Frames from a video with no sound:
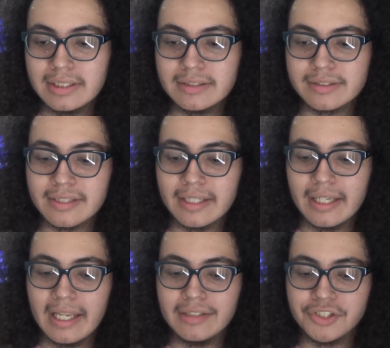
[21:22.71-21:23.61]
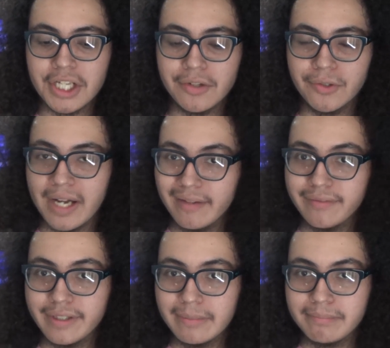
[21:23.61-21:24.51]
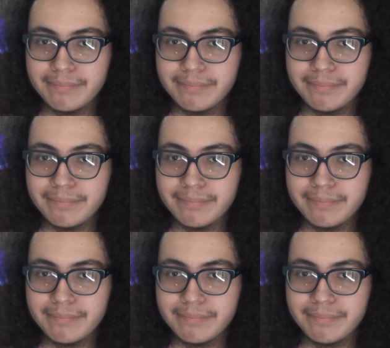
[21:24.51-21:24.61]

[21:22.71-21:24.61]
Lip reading: just like in general ever,